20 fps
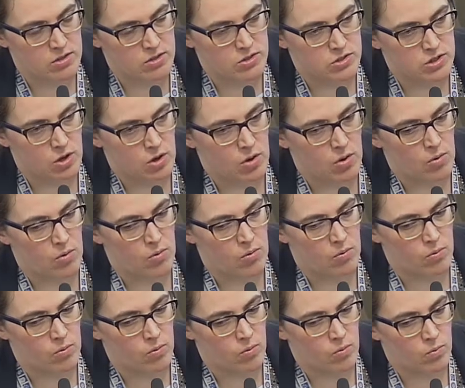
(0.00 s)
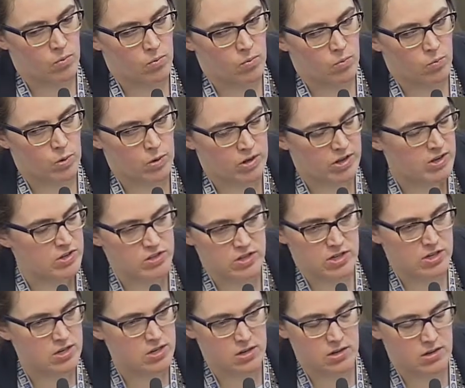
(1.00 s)
So we just
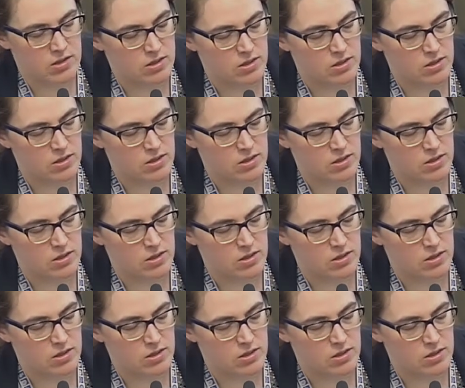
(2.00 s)
didn't,